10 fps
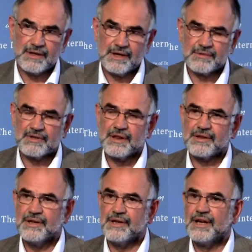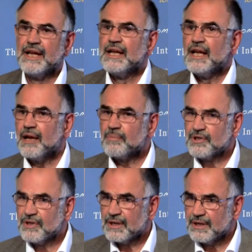a lot of concern,
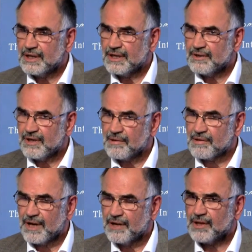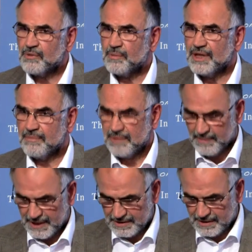particularly in terms of how they would be
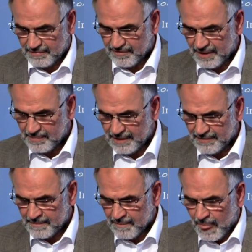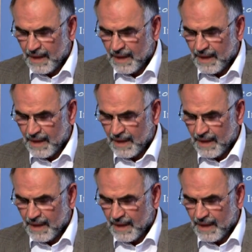implemented at farm level.